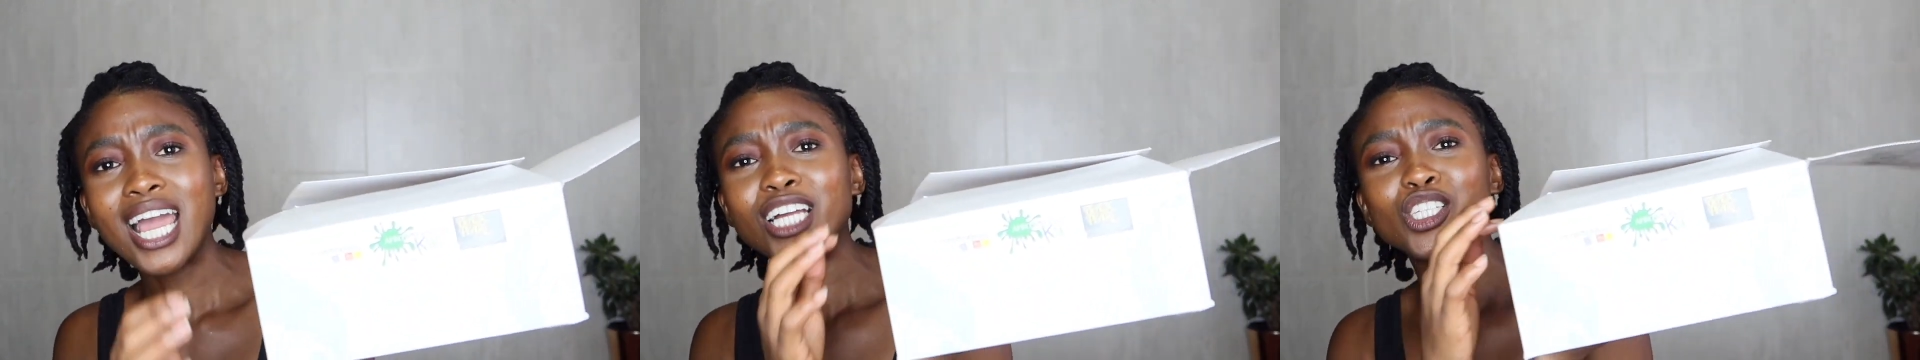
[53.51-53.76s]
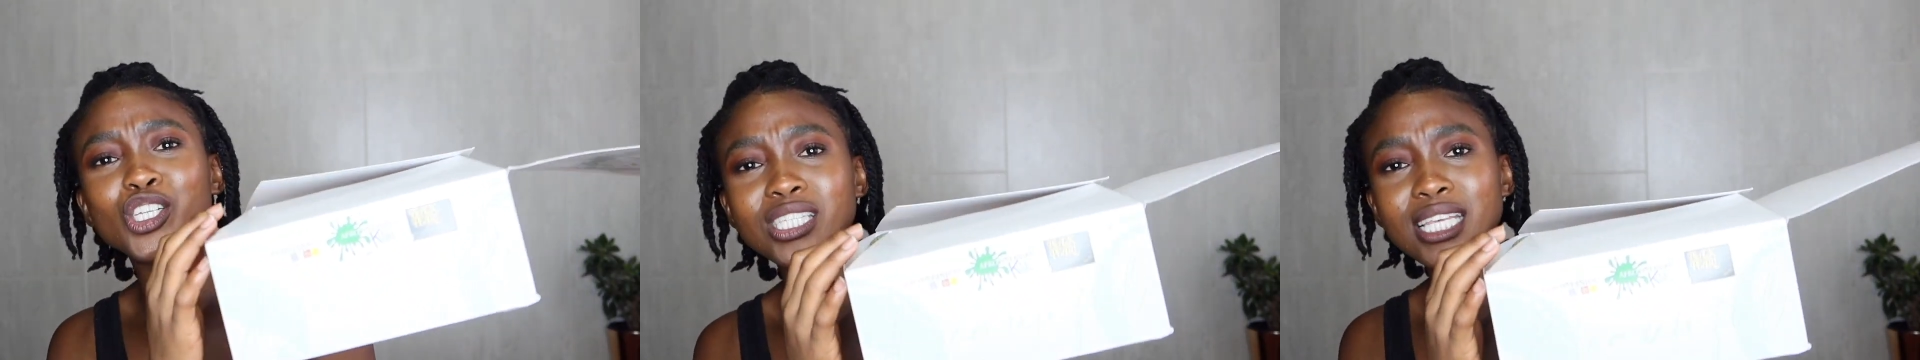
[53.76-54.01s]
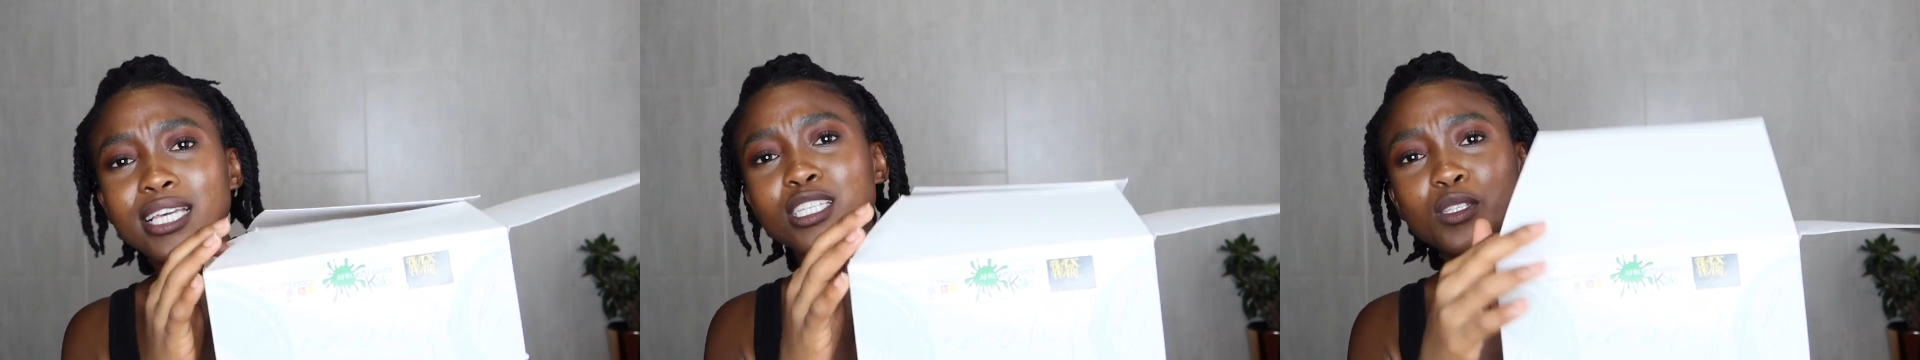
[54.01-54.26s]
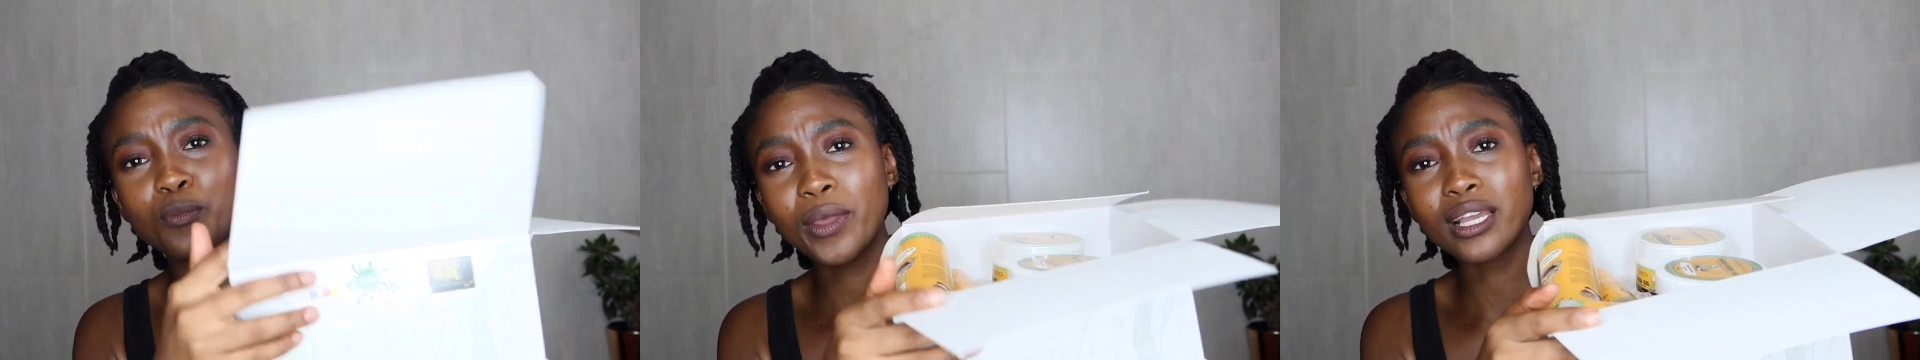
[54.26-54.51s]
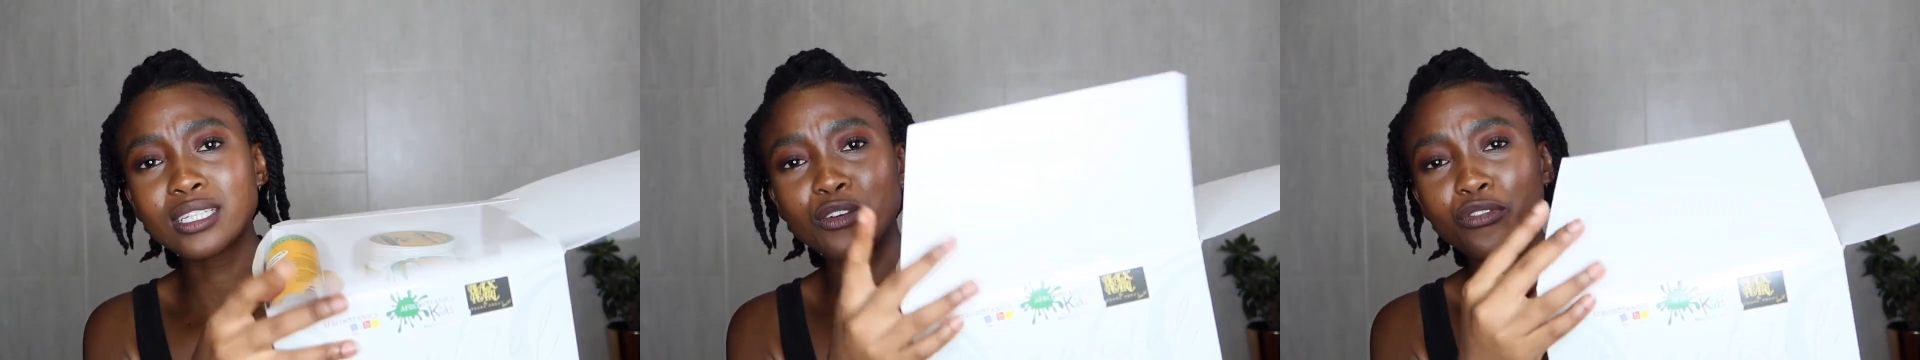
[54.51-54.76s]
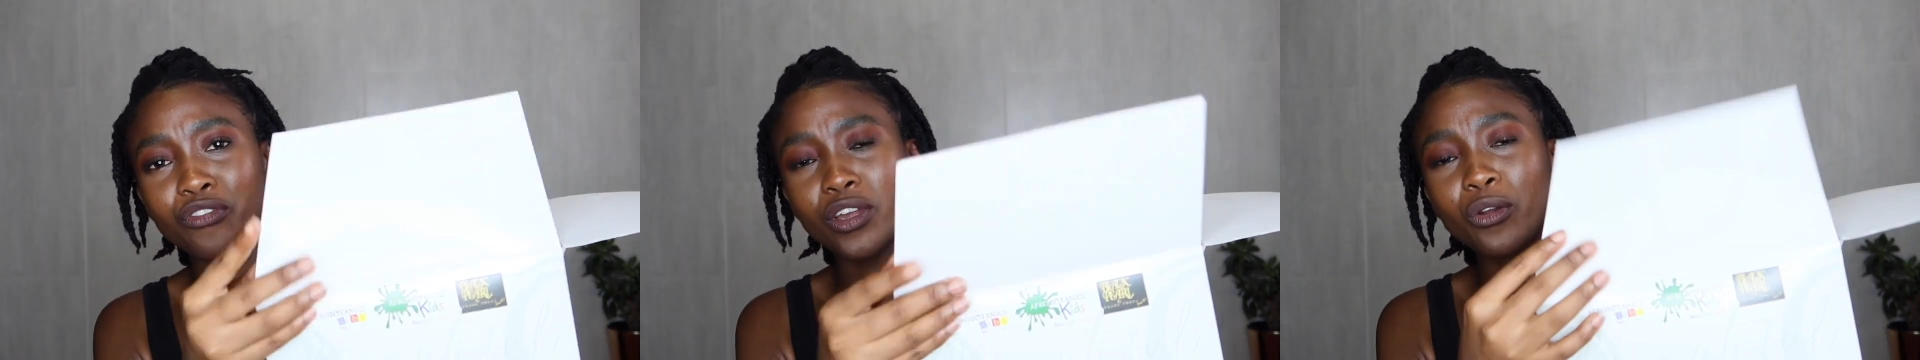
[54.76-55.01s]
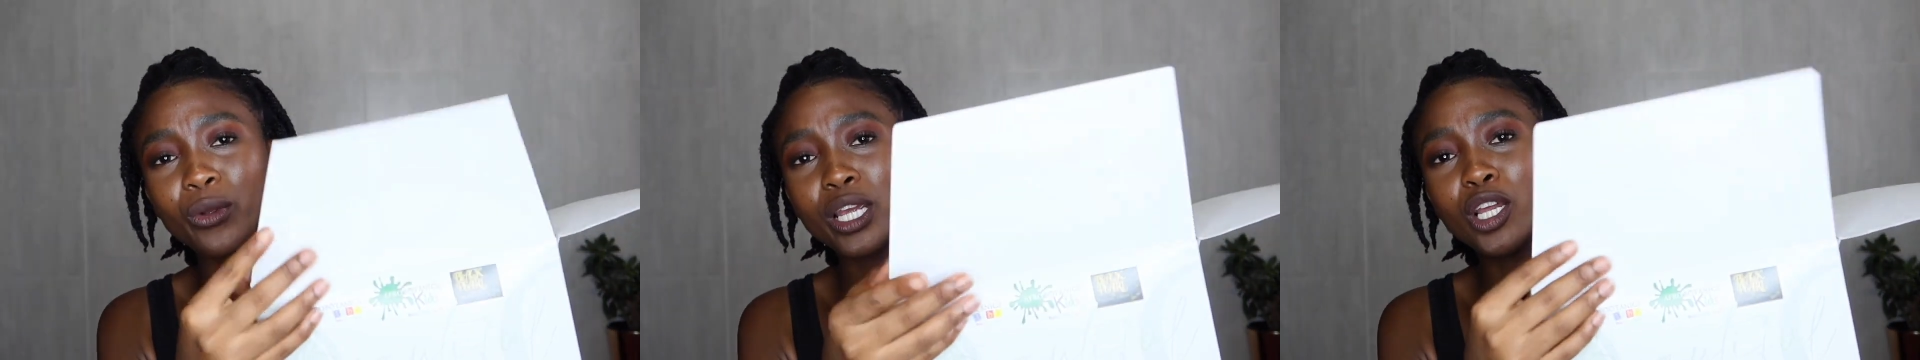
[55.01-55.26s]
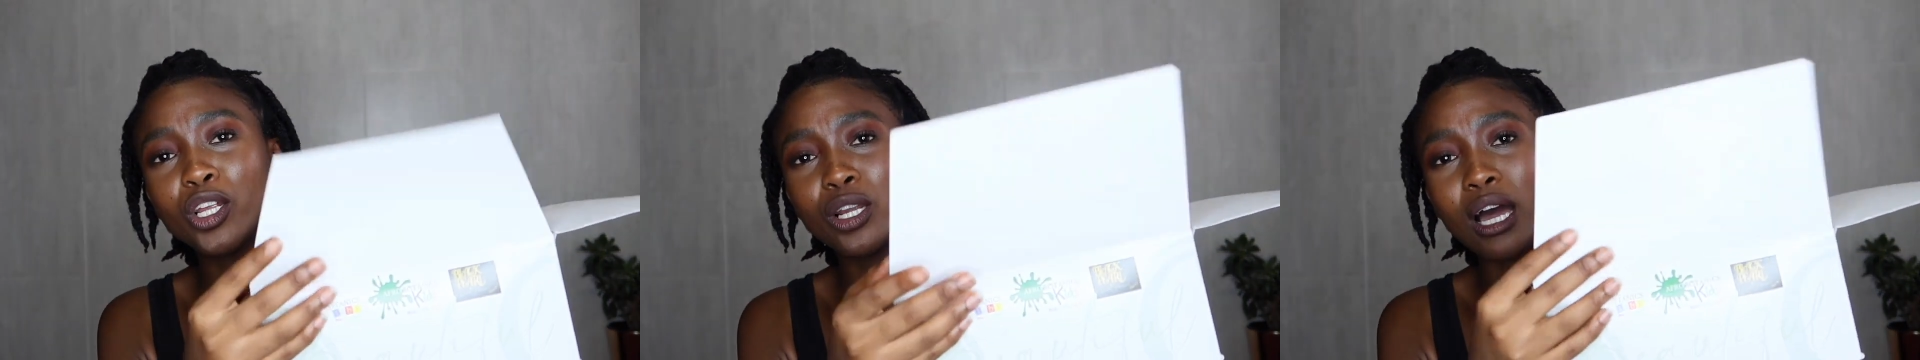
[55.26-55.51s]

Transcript: Just expect a very